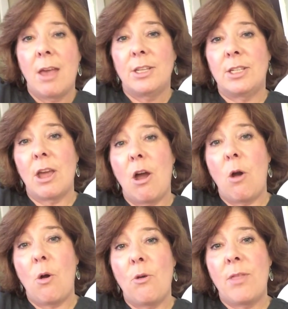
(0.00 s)

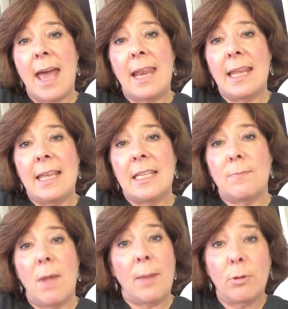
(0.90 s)
So that is
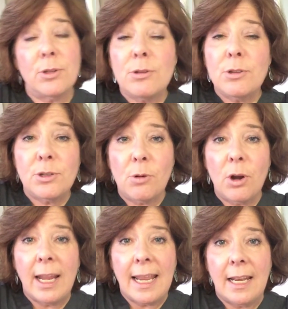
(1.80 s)
my personal
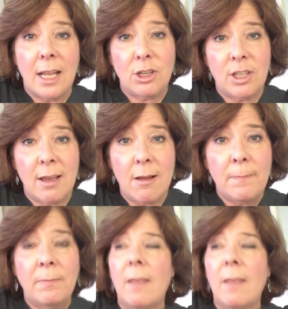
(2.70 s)
story in a nutshell.